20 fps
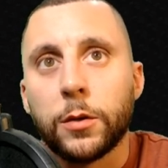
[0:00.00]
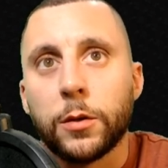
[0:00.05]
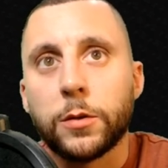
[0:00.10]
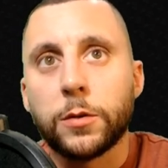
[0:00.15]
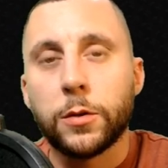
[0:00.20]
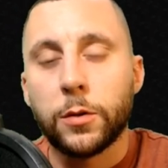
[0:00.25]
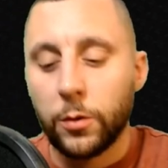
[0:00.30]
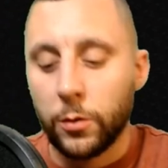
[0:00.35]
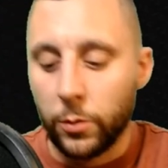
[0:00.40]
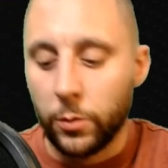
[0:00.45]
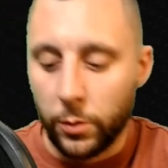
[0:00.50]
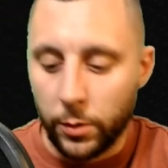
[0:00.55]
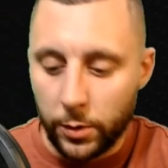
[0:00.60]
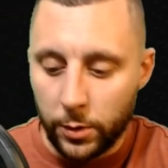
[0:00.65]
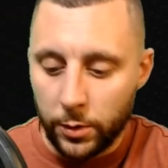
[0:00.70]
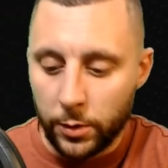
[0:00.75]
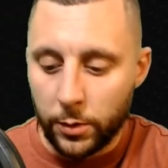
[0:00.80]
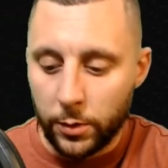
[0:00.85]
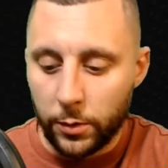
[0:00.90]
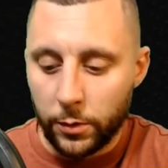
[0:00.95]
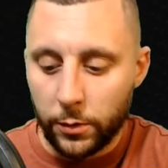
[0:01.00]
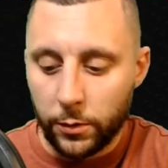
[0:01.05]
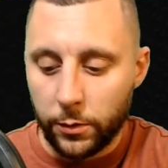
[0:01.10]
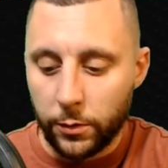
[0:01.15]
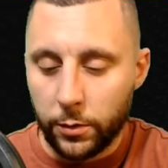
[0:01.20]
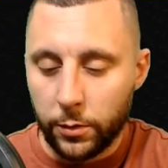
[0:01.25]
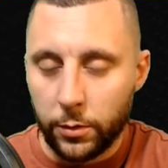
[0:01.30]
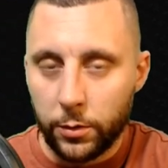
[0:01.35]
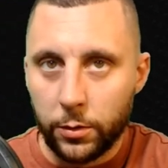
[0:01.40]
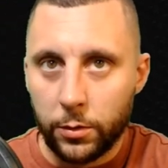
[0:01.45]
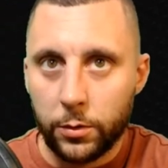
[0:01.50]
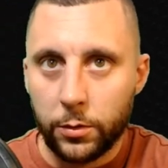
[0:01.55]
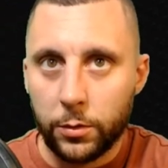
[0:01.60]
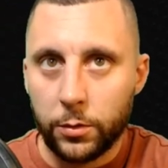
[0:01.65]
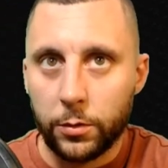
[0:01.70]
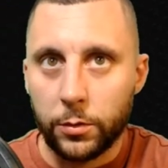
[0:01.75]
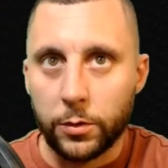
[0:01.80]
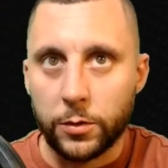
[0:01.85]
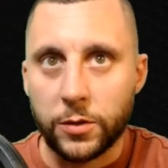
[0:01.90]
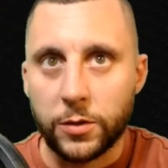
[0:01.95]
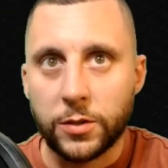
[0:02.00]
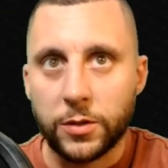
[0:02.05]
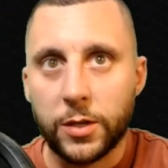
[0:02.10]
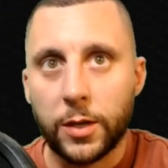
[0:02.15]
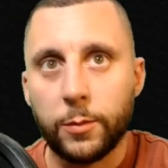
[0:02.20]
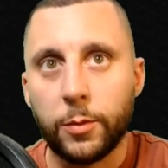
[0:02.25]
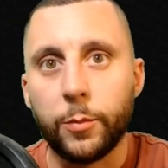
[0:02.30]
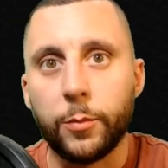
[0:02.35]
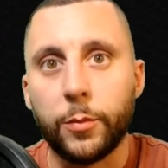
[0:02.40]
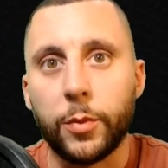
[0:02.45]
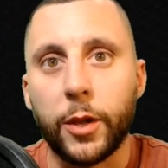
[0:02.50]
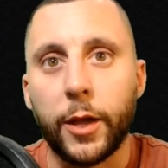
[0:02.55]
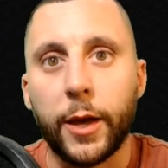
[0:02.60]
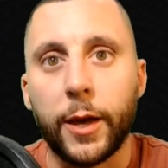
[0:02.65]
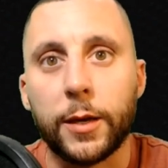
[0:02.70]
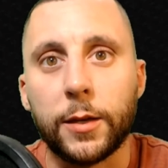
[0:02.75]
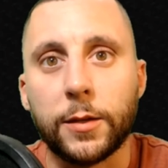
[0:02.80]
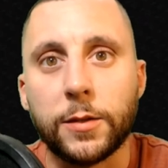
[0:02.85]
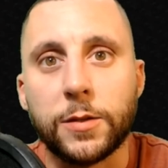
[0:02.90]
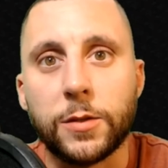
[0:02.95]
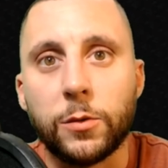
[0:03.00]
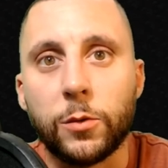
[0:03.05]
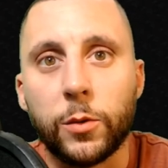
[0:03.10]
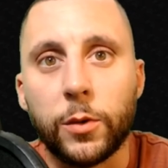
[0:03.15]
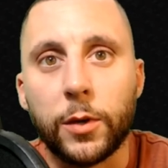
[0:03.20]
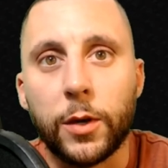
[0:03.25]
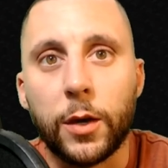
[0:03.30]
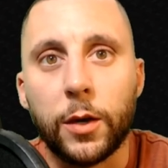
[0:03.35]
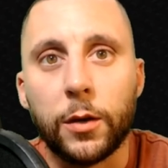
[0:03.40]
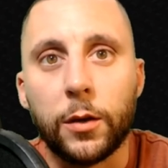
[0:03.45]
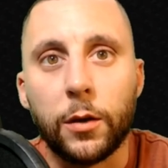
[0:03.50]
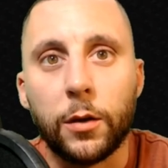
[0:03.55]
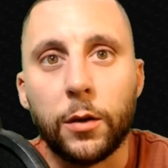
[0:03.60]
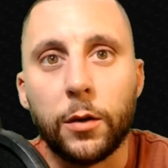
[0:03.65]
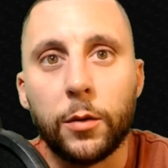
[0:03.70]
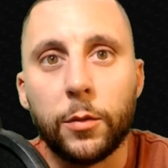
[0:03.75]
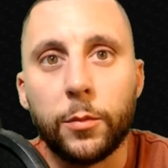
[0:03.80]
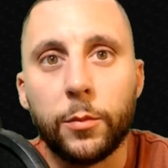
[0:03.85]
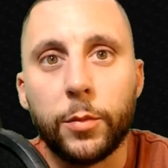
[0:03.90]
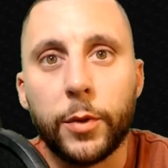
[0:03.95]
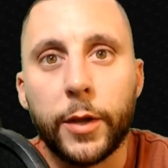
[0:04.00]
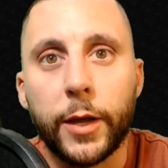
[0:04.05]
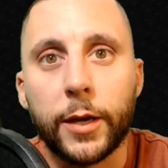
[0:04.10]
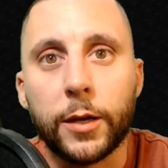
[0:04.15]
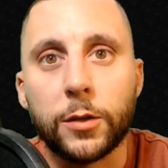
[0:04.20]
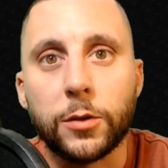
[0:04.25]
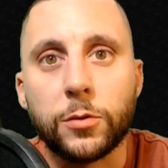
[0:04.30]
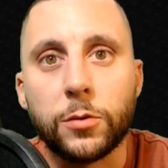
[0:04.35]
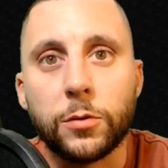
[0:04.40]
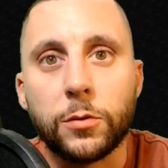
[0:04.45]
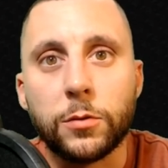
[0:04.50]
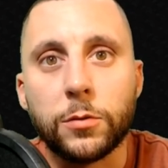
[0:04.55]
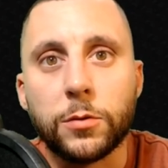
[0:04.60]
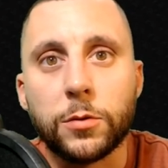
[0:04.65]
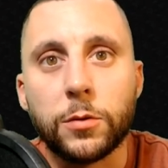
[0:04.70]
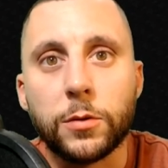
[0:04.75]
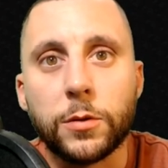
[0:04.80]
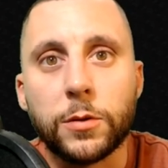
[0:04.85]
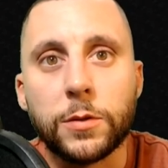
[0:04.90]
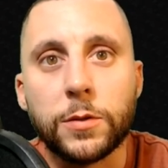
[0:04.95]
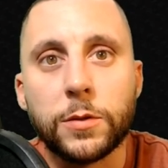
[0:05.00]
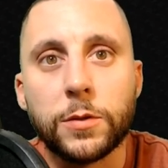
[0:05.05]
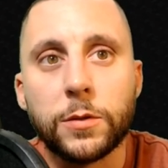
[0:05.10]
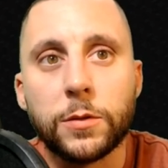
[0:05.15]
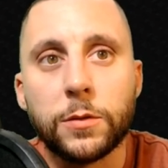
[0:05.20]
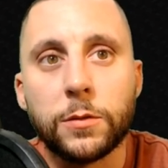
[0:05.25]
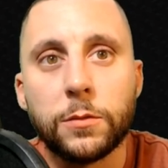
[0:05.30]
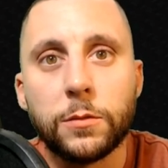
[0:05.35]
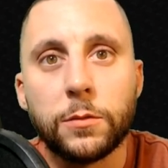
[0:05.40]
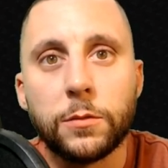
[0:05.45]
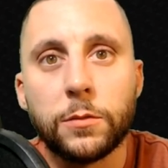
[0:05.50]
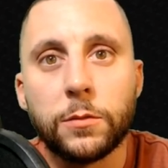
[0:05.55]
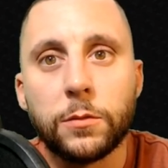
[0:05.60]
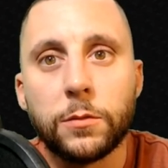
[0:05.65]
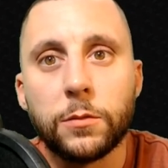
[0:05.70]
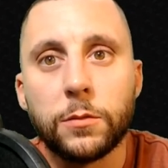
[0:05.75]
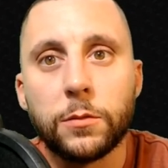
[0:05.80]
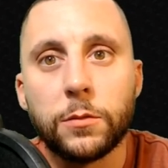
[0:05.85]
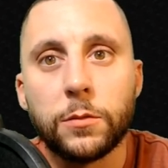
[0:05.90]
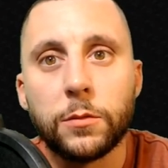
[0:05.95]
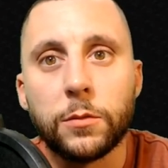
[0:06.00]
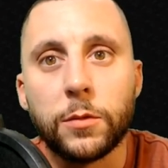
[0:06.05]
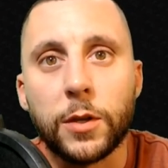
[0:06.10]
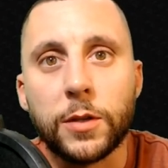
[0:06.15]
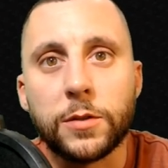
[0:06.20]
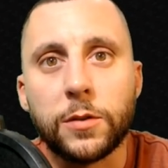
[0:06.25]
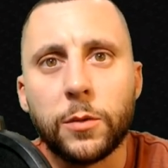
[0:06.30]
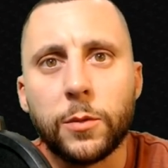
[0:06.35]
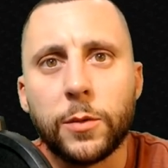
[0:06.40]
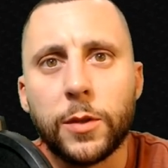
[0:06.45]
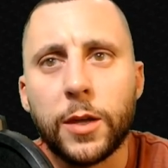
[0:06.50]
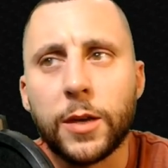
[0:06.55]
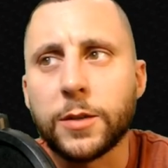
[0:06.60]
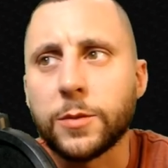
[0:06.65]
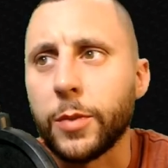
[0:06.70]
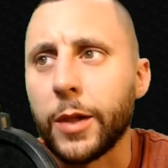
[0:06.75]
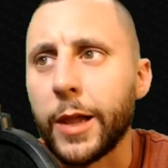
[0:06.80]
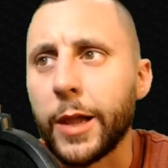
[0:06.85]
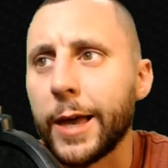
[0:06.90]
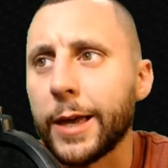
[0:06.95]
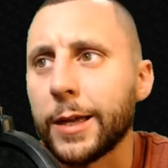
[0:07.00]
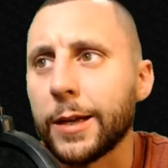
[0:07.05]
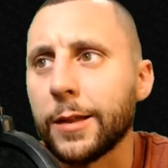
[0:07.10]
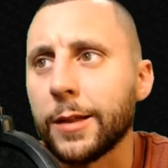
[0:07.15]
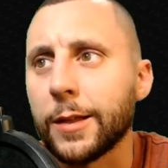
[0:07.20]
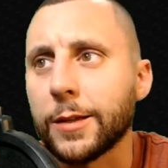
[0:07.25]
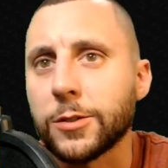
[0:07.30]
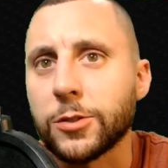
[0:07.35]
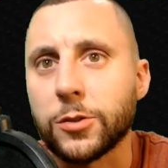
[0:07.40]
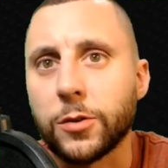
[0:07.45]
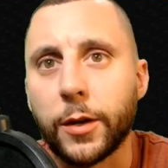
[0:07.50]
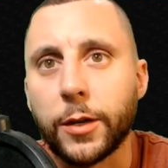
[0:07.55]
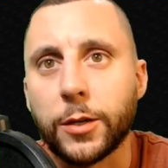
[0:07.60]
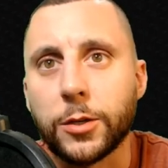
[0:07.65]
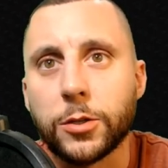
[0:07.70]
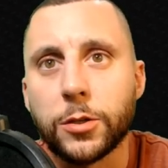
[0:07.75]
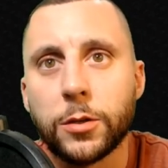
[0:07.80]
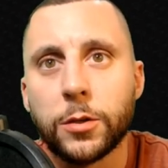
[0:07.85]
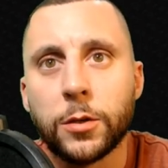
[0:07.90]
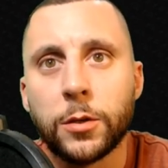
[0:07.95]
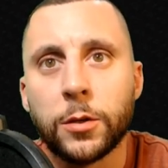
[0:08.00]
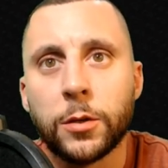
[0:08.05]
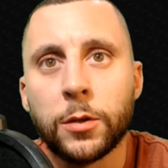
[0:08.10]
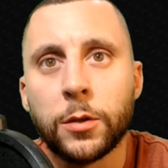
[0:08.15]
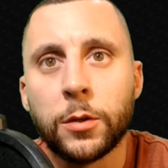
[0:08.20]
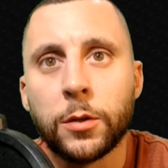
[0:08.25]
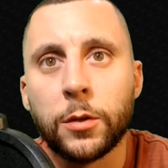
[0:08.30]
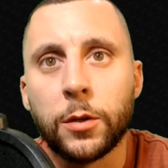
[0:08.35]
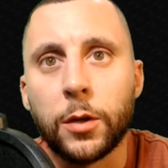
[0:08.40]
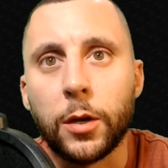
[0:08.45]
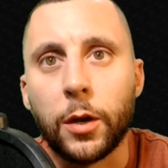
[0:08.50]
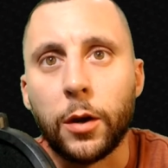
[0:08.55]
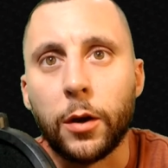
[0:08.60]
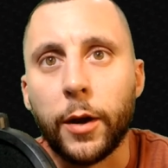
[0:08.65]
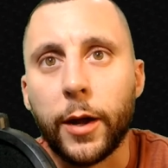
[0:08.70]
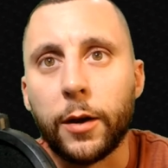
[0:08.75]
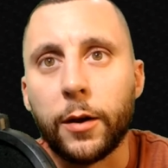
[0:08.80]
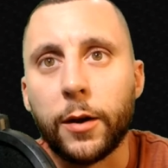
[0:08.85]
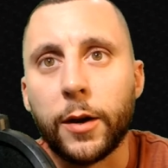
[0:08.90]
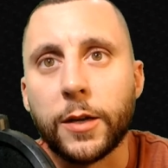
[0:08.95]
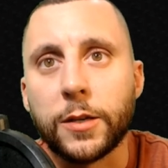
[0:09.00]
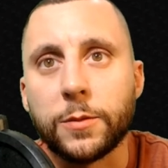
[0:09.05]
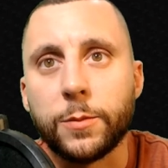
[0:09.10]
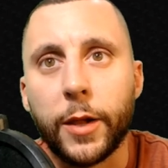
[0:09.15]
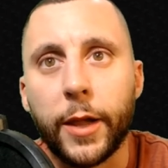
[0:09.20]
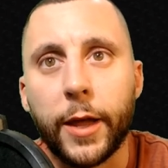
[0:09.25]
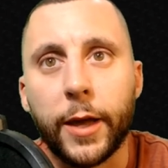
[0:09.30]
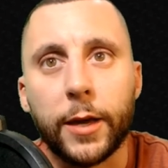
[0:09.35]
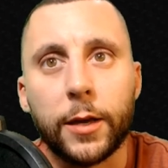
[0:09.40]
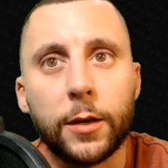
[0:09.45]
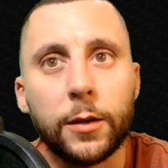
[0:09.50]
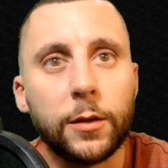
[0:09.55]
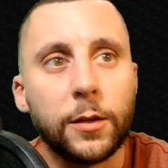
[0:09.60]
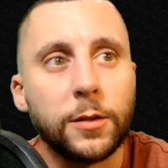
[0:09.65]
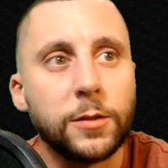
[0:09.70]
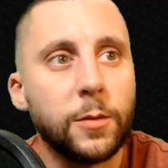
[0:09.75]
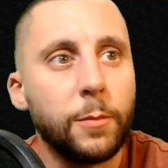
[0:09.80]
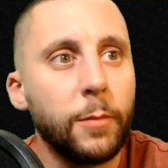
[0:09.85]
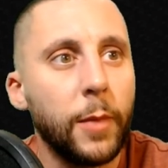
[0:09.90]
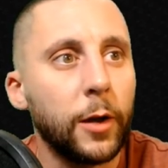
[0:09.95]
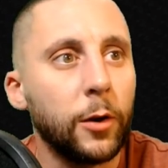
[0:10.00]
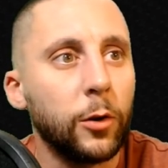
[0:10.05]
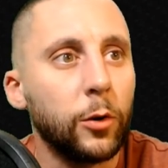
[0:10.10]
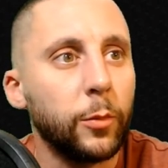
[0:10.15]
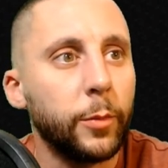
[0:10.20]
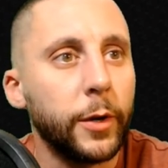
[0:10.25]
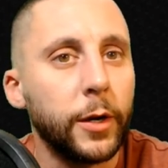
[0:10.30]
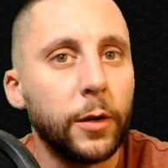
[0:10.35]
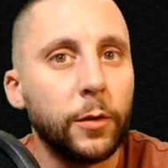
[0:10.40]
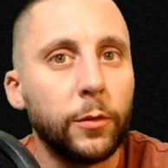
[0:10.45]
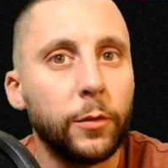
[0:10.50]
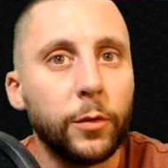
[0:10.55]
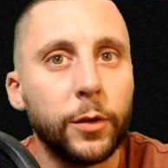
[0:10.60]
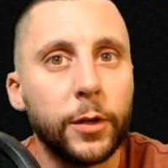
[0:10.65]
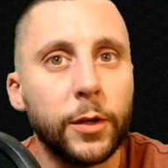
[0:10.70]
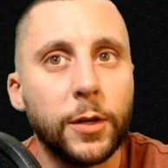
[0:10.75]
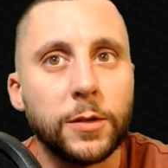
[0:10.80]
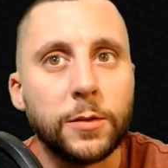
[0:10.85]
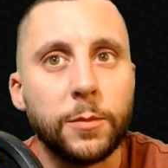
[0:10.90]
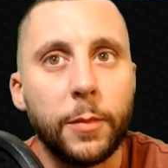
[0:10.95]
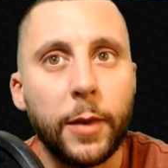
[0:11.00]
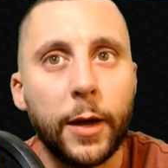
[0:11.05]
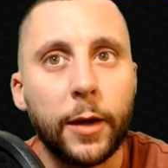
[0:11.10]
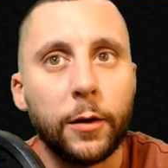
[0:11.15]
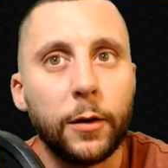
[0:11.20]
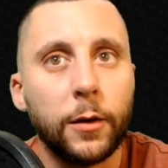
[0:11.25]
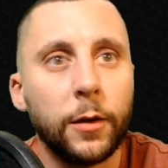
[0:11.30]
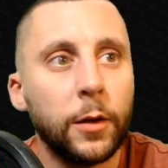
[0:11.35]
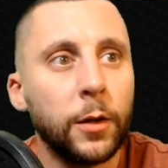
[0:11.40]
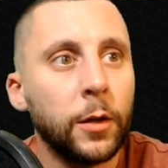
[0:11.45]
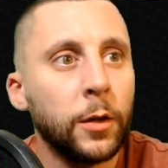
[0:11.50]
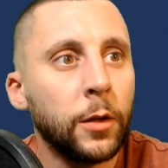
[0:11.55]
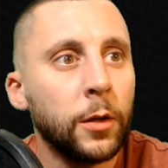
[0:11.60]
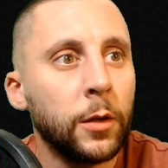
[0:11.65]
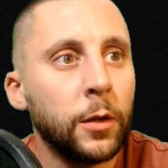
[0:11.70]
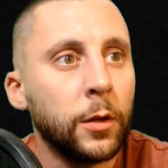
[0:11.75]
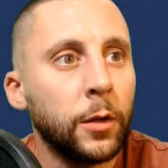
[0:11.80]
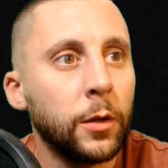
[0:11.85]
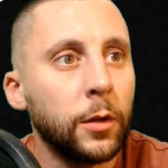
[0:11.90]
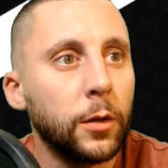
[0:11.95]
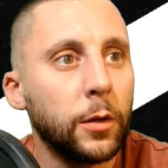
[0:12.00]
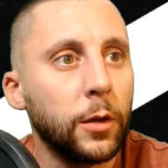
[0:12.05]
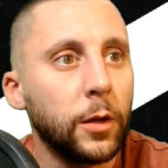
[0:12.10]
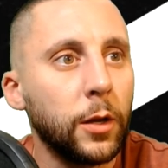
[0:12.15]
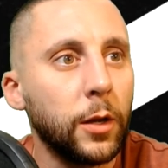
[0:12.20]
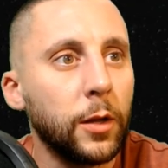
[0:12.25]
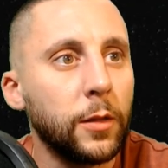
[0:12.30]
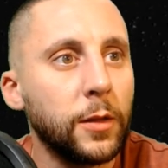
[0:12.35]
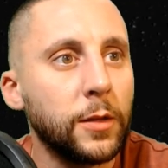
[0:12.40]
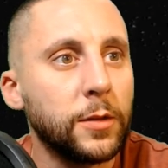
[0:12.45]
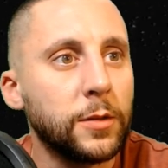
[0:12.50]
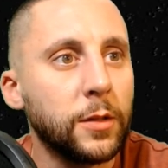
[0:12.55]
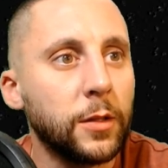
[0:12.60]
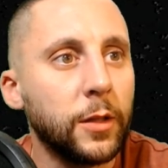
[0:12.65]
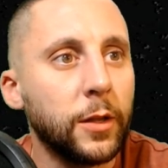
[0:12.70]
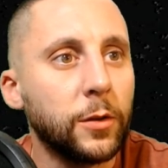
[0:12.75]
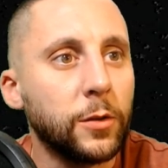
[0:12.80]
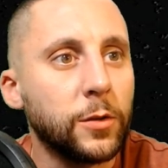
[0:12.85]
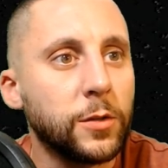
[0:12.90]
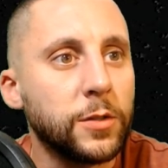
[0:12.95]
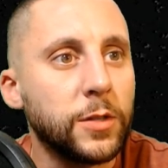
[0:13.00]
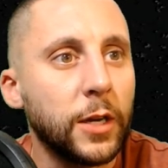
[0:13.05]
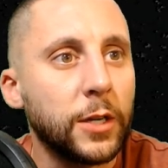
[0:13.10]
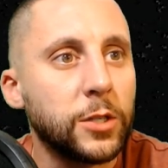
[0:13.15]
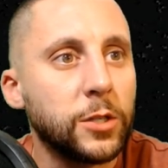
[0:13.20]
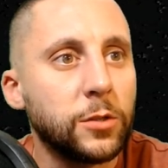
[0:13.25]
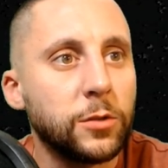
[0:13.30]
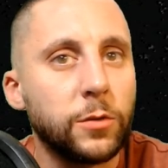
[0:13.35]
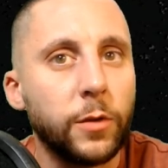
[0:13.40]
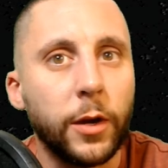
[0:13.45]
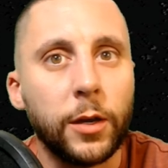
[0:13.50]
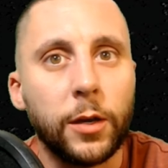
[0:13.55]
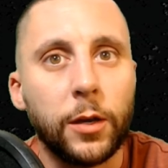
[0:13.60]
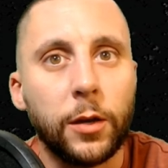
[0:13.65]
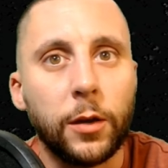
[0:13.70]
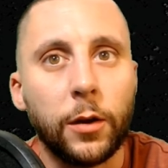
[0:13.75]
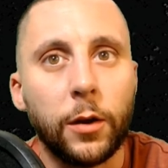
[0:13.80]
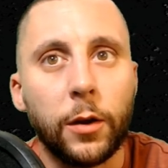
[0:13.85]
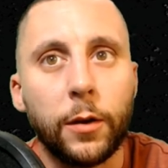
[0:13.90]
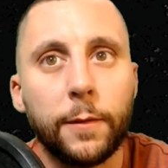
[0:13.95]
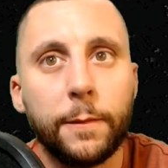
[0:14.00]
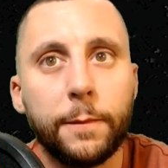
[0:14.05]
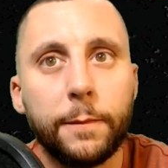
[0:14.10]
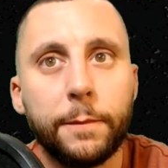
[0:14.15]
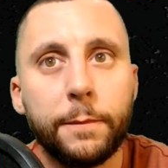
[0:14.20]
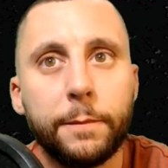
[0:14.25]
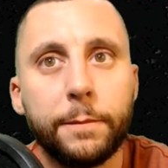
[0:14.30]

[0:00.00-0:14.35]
Let's go with, let's just type in black and see what we get here. Black control joints. That's the only one that has black in it. That's strange. Here, anodized black. It's a metal, but it really doesn't matter in these little sections right here.